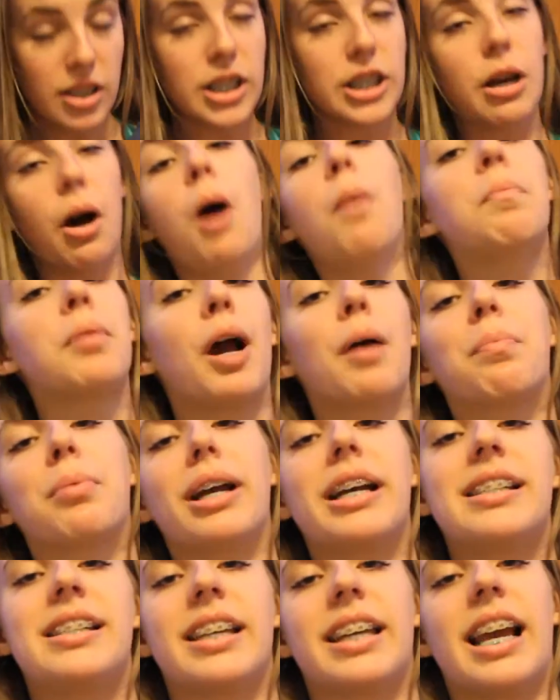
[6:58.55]
so
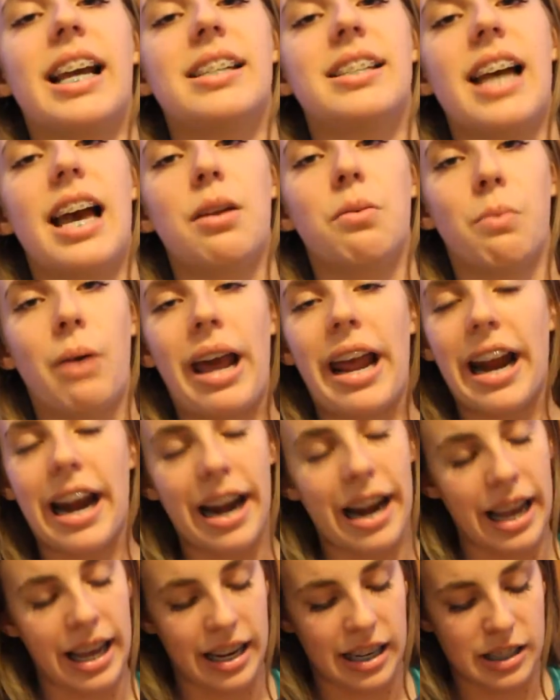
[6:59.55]
appropriate to get and
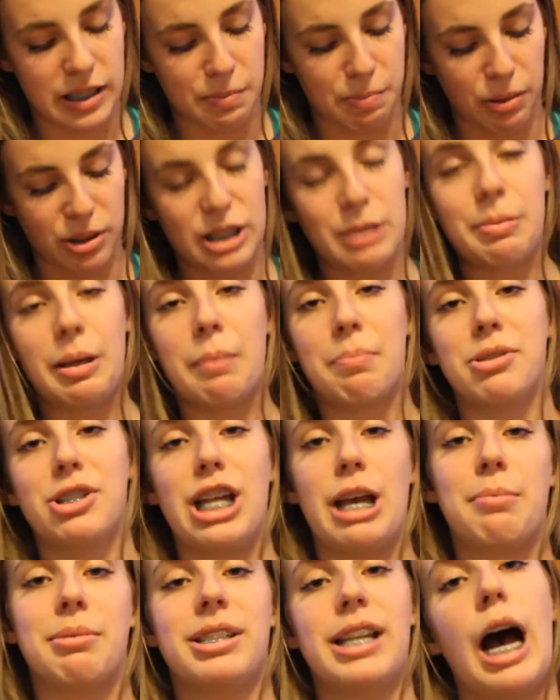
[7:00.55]
wear. It is supposed to be a
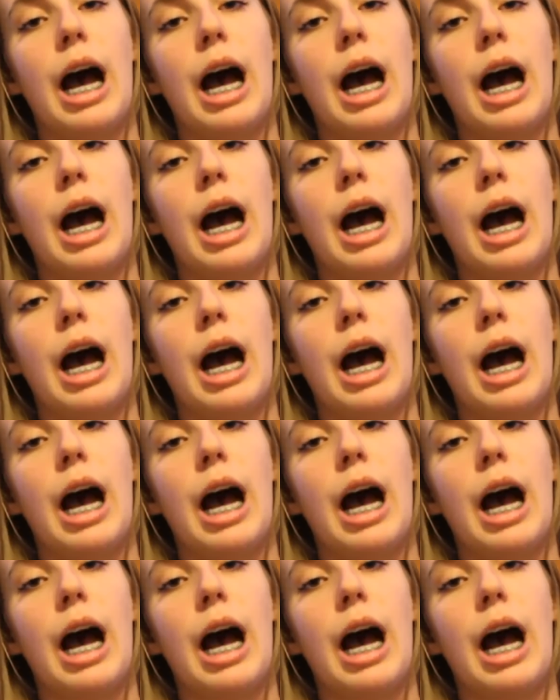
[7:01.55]
pajama